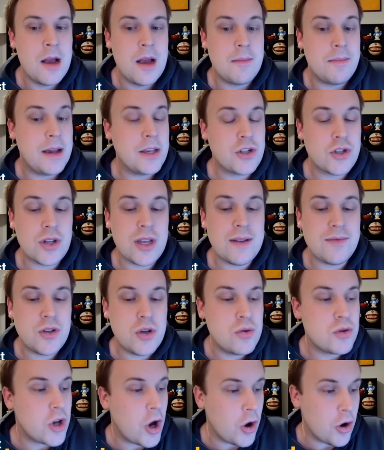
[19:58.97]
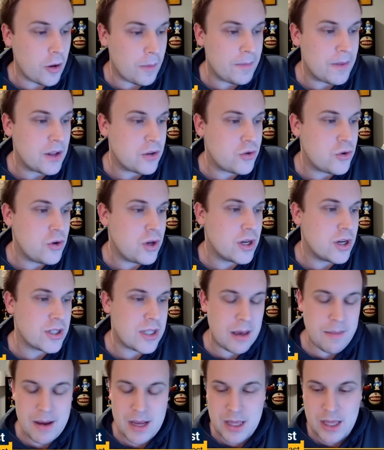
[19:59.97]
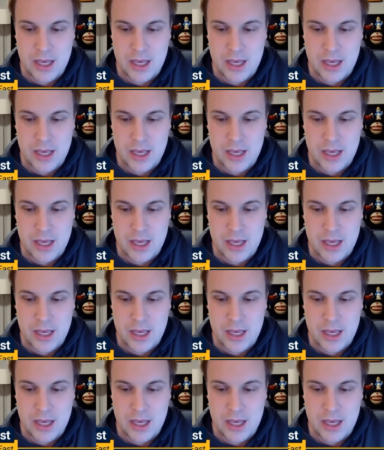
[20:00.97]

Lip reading: Pacers only have two total, the 2 years they made the